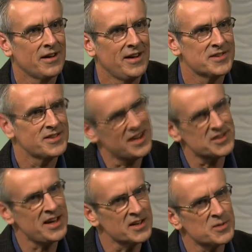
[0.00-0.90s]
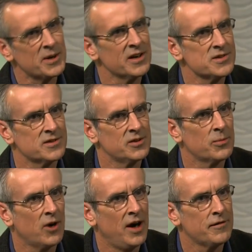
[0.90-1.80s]
Has, has that experience that you
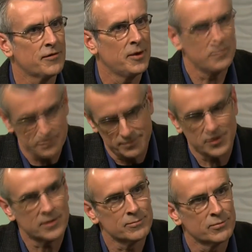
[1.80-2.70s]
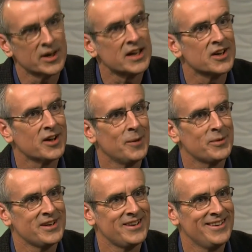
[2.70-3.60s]
brought from, you know, bringing a
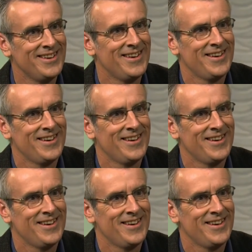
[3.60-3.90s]
company